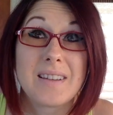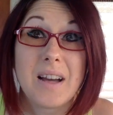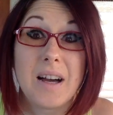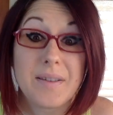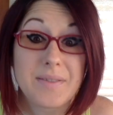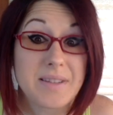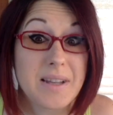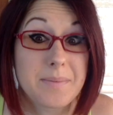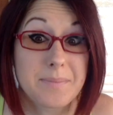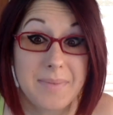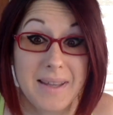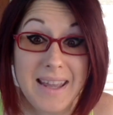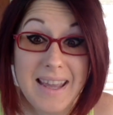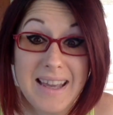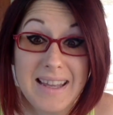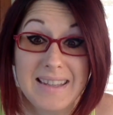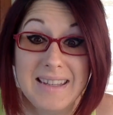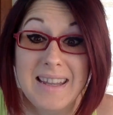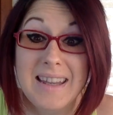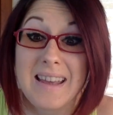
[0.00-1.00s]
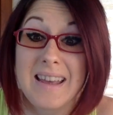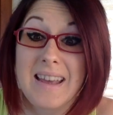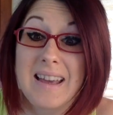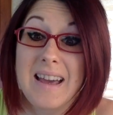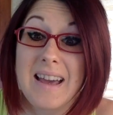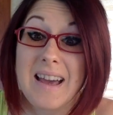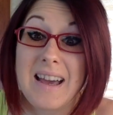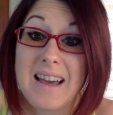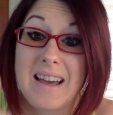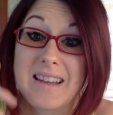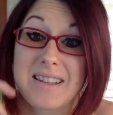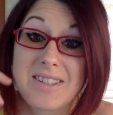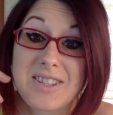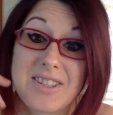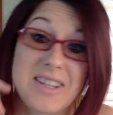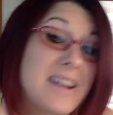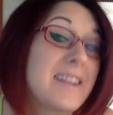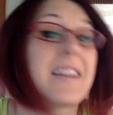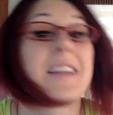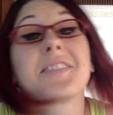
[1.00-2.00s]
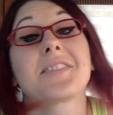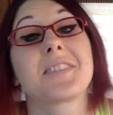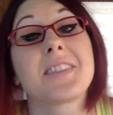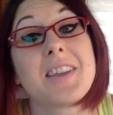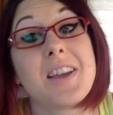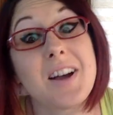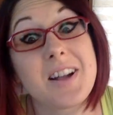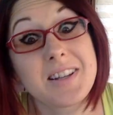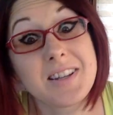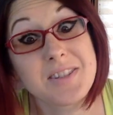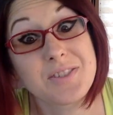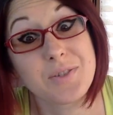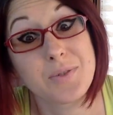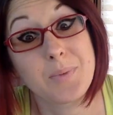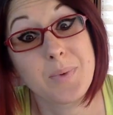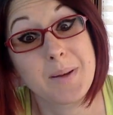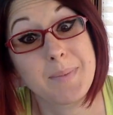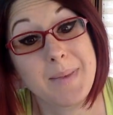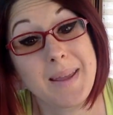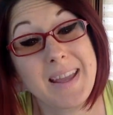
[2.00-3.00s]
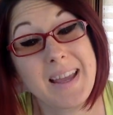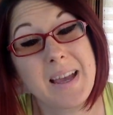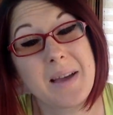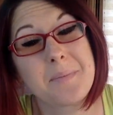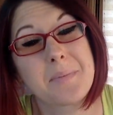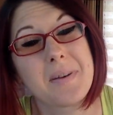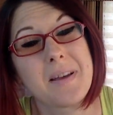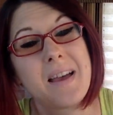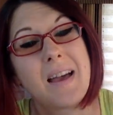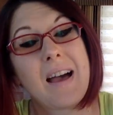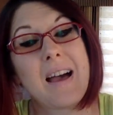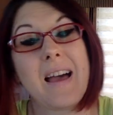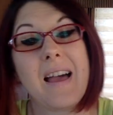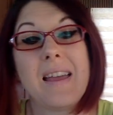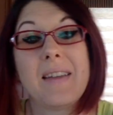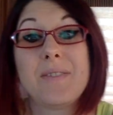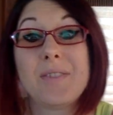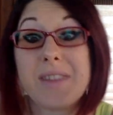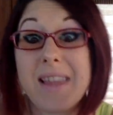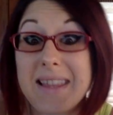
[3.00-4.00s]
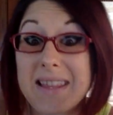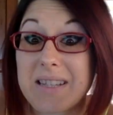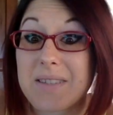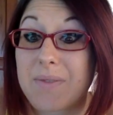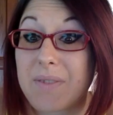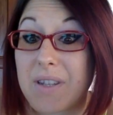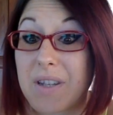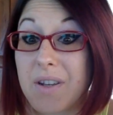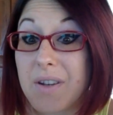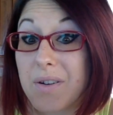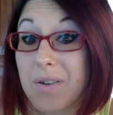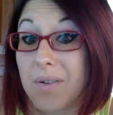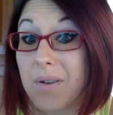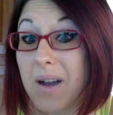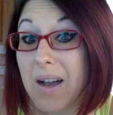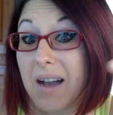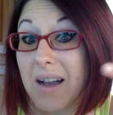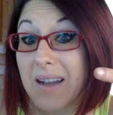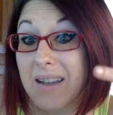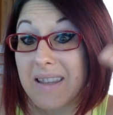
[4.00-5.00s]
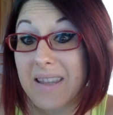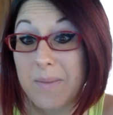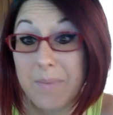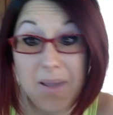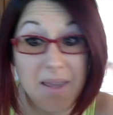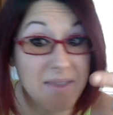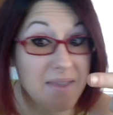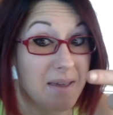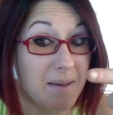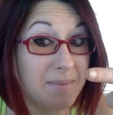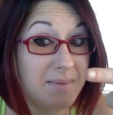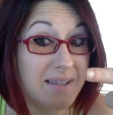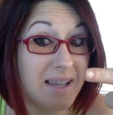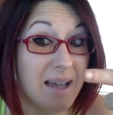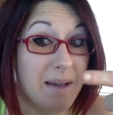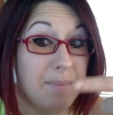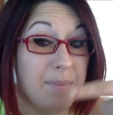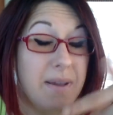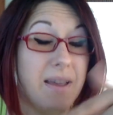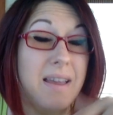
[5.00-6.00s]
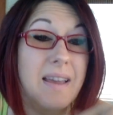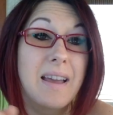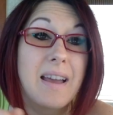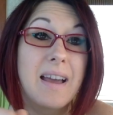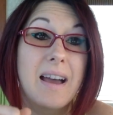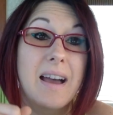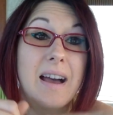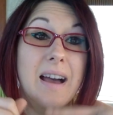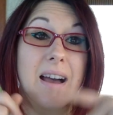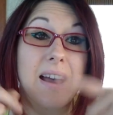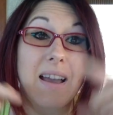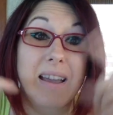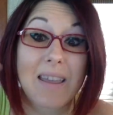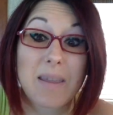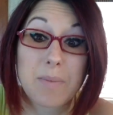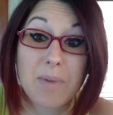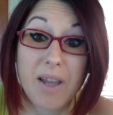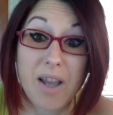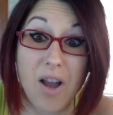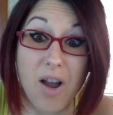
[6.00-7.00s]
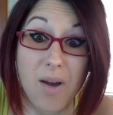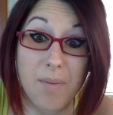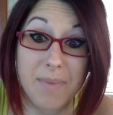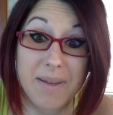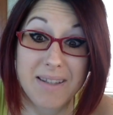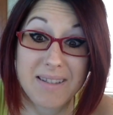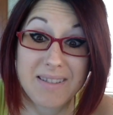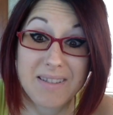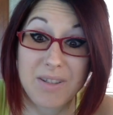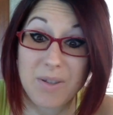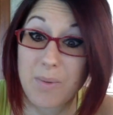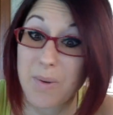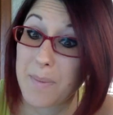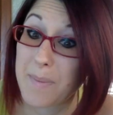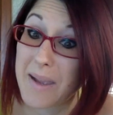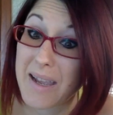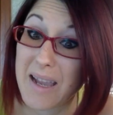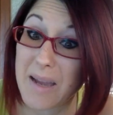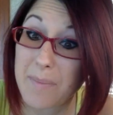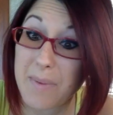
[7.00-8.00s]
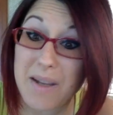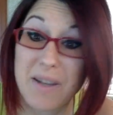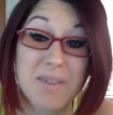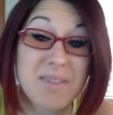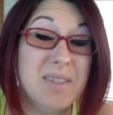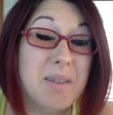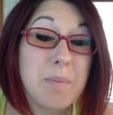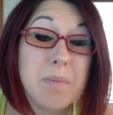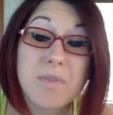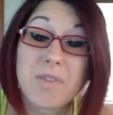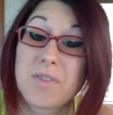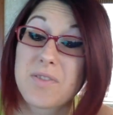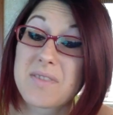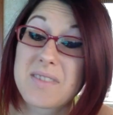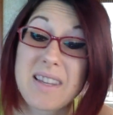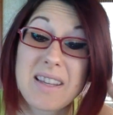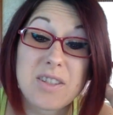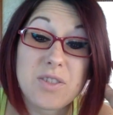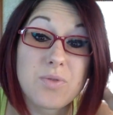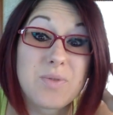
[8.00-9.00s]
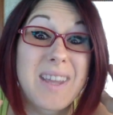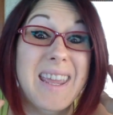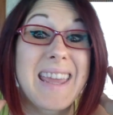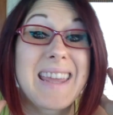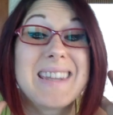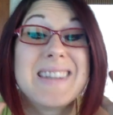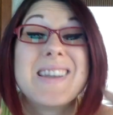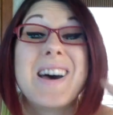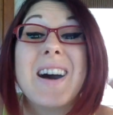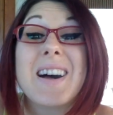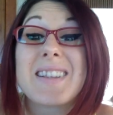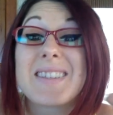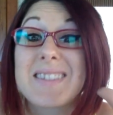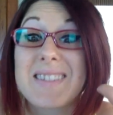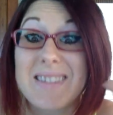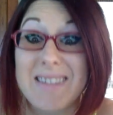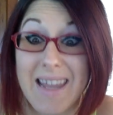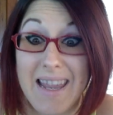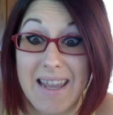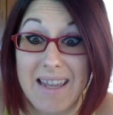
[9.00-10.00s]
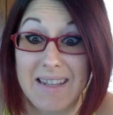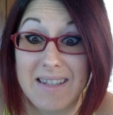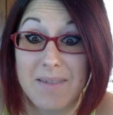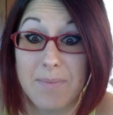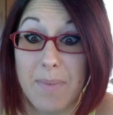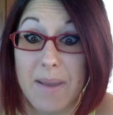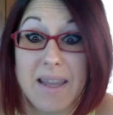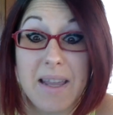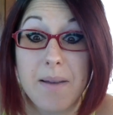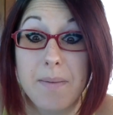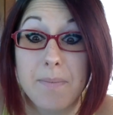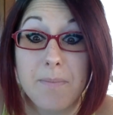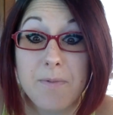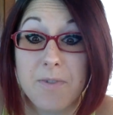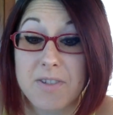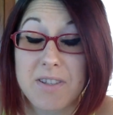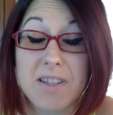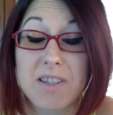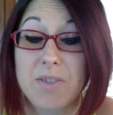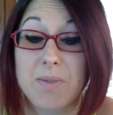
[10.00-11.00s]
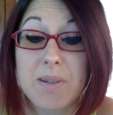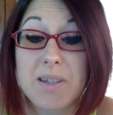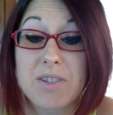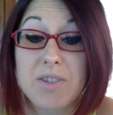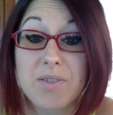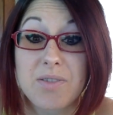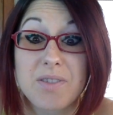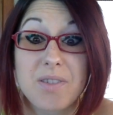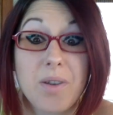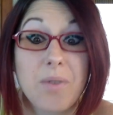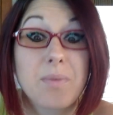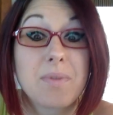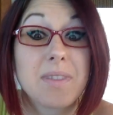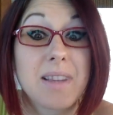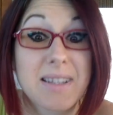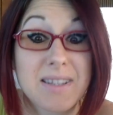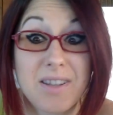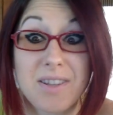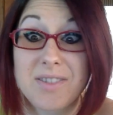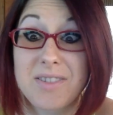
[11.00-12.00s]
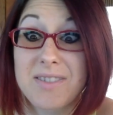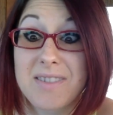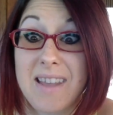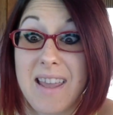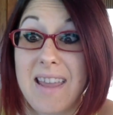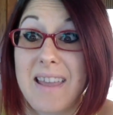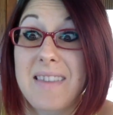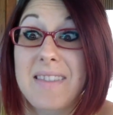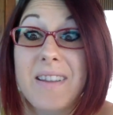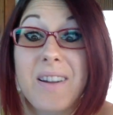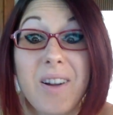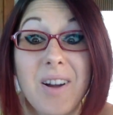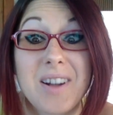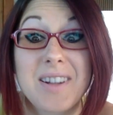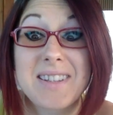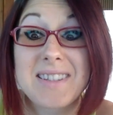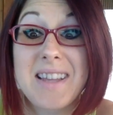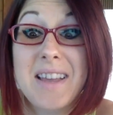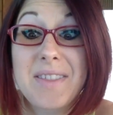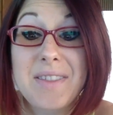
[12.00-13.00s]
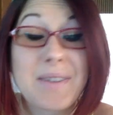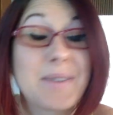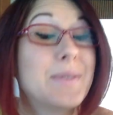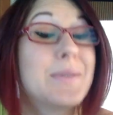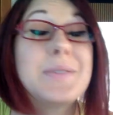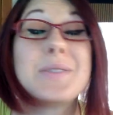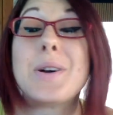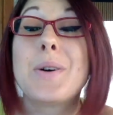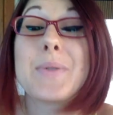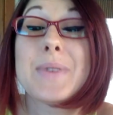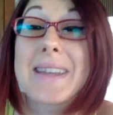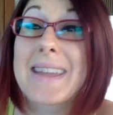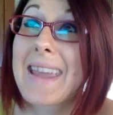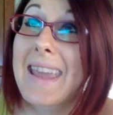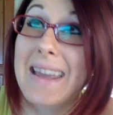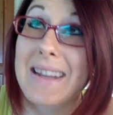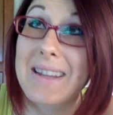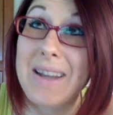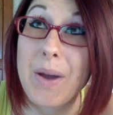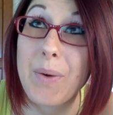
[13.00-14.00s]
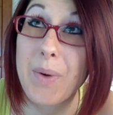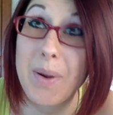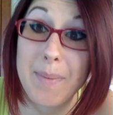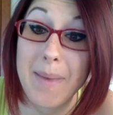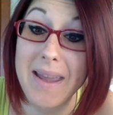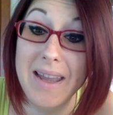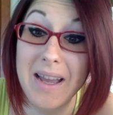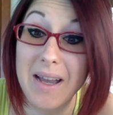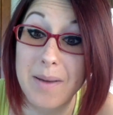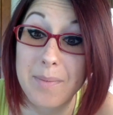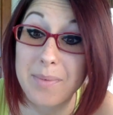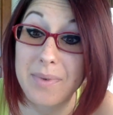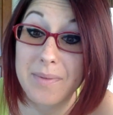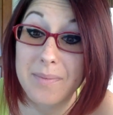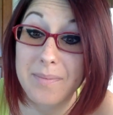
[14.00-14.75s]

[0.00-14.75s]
off the top of my head. Shout out to the audience who wear makeup. If you like this video, give me a thumbs up, give me a comment, do you wear makeup? I know some of you said you cannot stand makeup for sensory issues, so let's also say there are Autis out there who don't and cannot wear makeup,